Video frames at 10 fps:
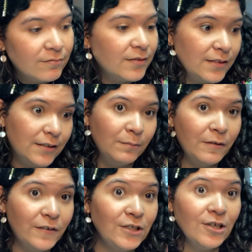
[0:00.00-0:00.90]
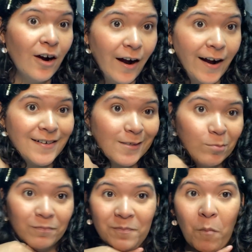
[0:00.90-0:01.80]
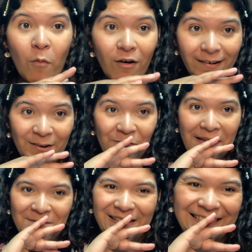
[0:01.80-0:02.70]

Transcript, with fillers: some of her charts, more of them.